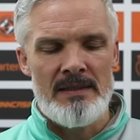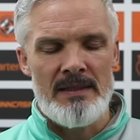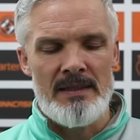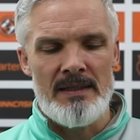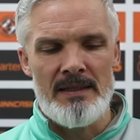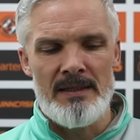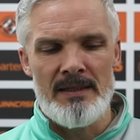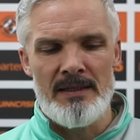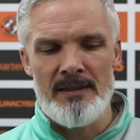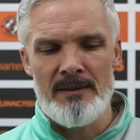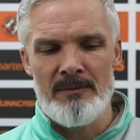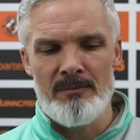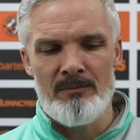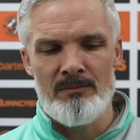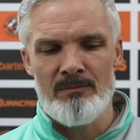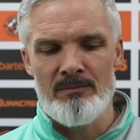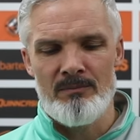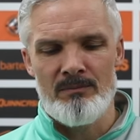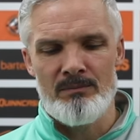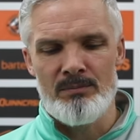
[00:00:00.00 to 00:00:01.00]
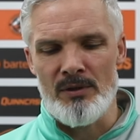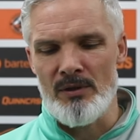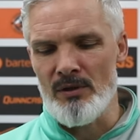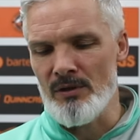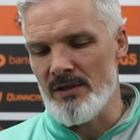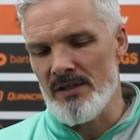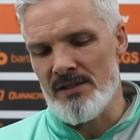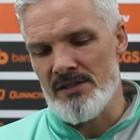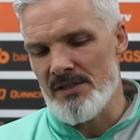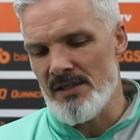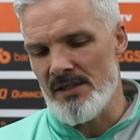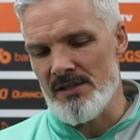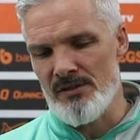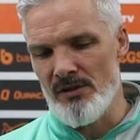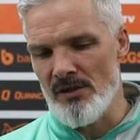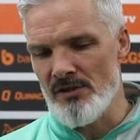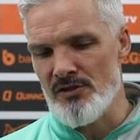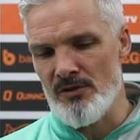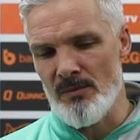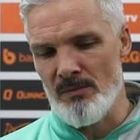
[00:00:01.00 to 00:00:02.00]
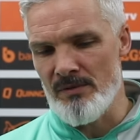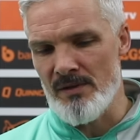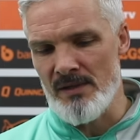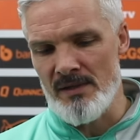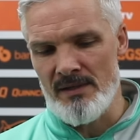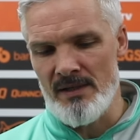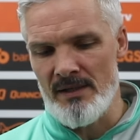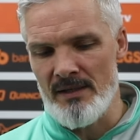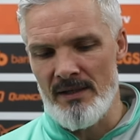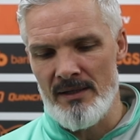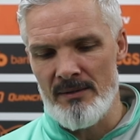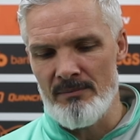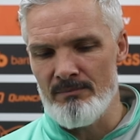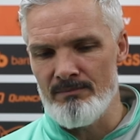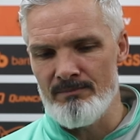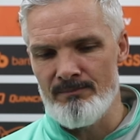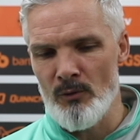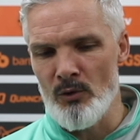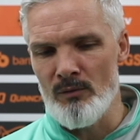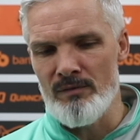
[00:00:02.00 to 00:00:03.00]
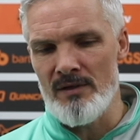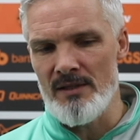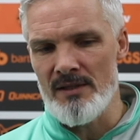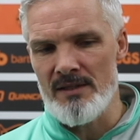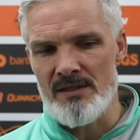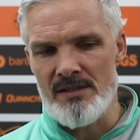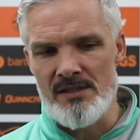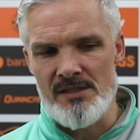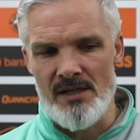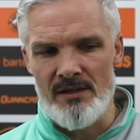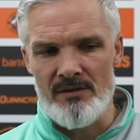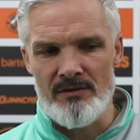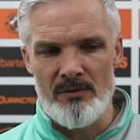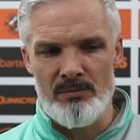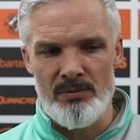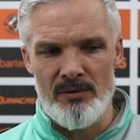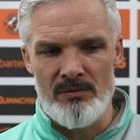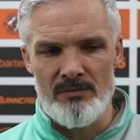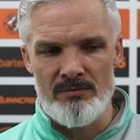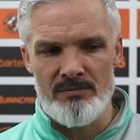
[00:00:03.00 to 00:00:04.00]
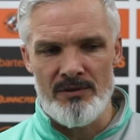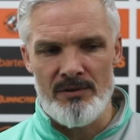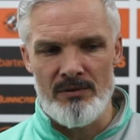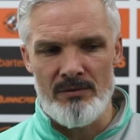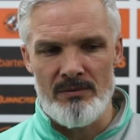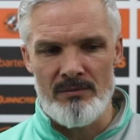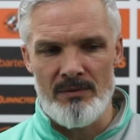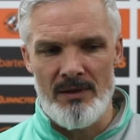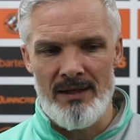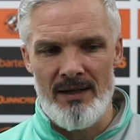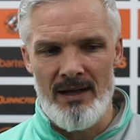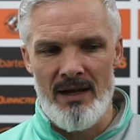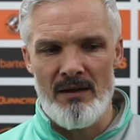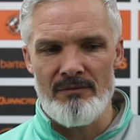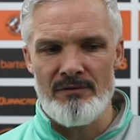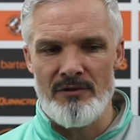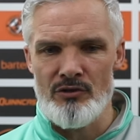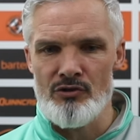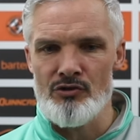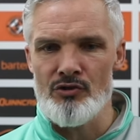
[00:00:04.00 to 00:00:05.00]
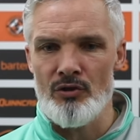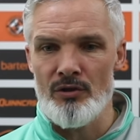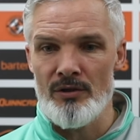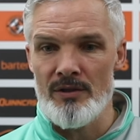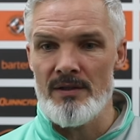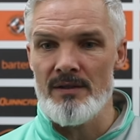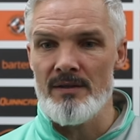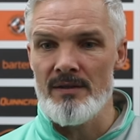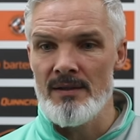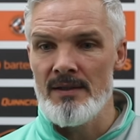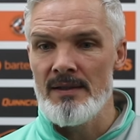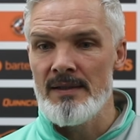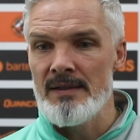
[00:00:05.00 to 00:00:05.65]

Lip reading: But look, it's not something that I'm overly concerned about. You know, I have enjoyed